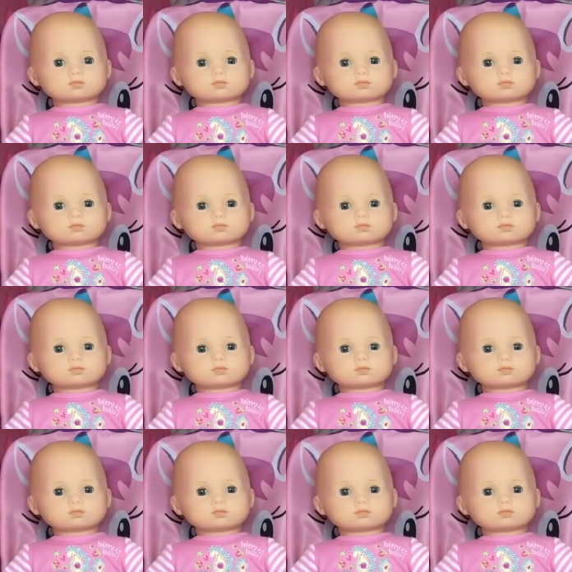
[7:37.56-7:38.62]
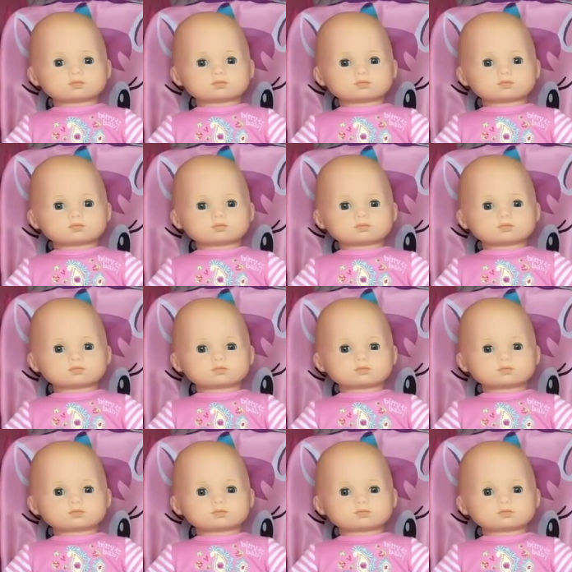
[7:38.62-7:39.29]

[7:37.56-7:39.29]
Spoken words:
(no one is talking)